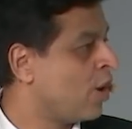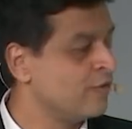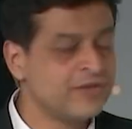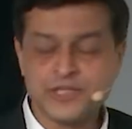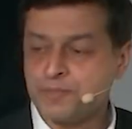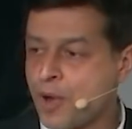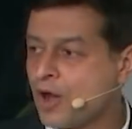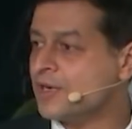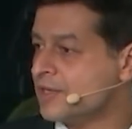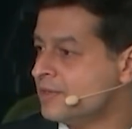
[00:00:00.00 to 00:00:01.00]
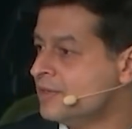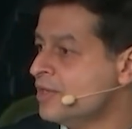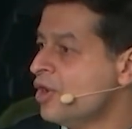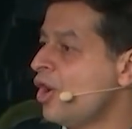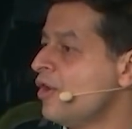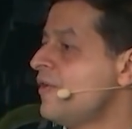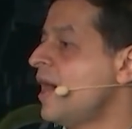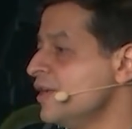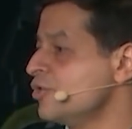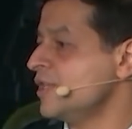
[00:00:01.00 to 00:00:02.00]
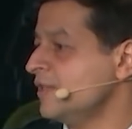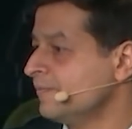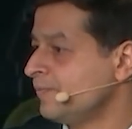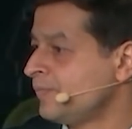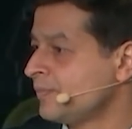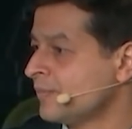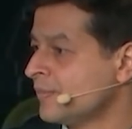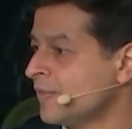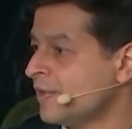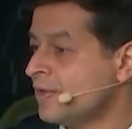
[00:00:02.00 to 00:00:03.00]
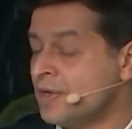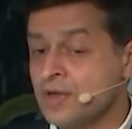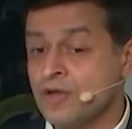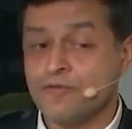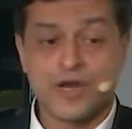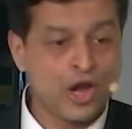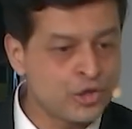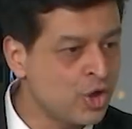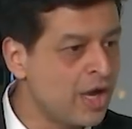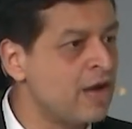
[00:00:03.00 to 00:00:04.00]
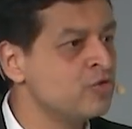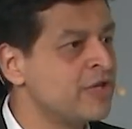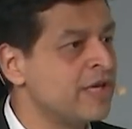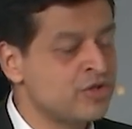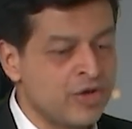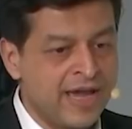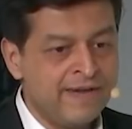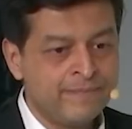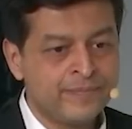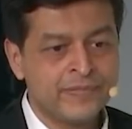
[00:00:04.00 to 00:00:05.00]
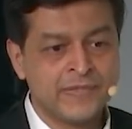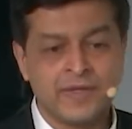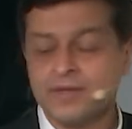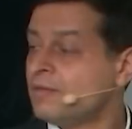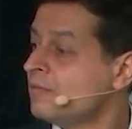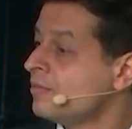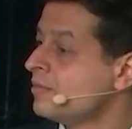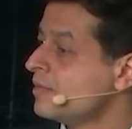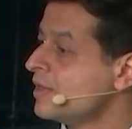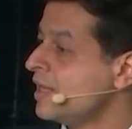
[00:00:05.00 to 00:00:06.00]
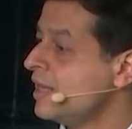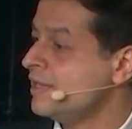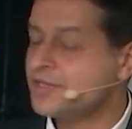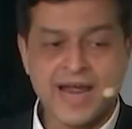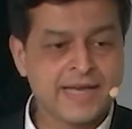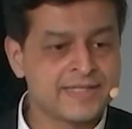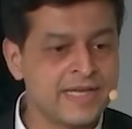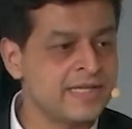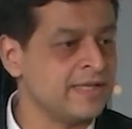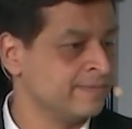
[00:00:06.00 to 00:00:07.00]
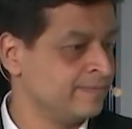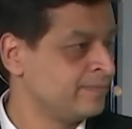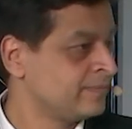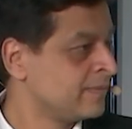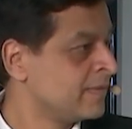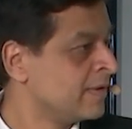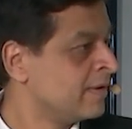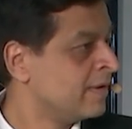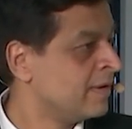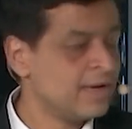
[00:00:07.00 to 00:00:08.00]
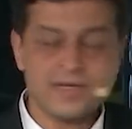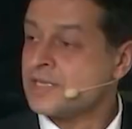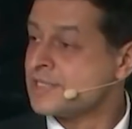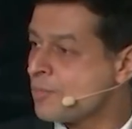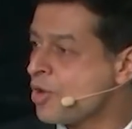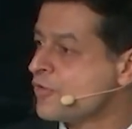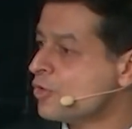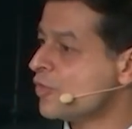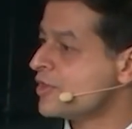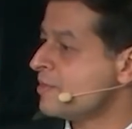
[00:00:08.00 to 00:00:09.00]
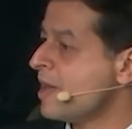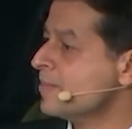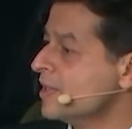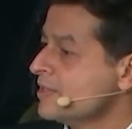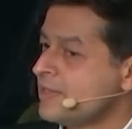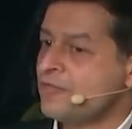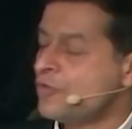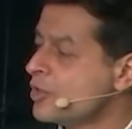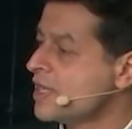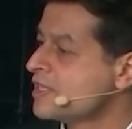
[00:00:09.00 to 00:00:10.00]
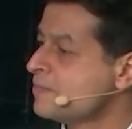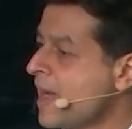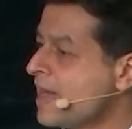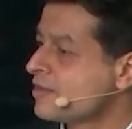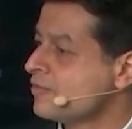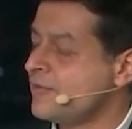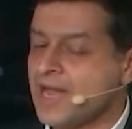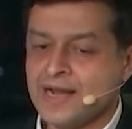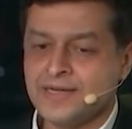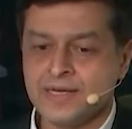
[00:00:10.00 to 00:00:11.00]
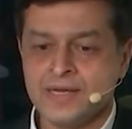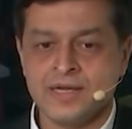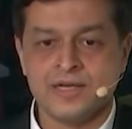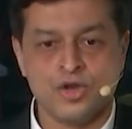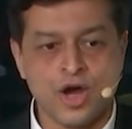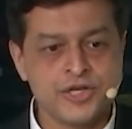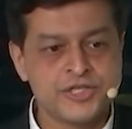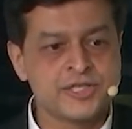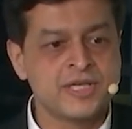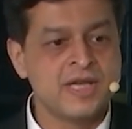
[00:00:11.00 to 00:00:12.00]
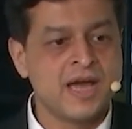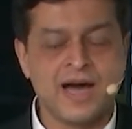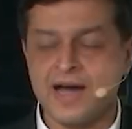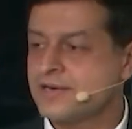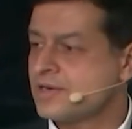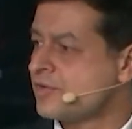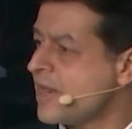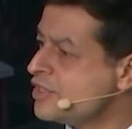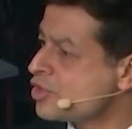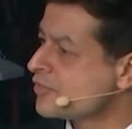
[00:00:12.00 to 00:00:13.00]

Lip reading: of this power of IoT. We're also announcing today Interact City. Some of you would remember that a few years back, we had launched our range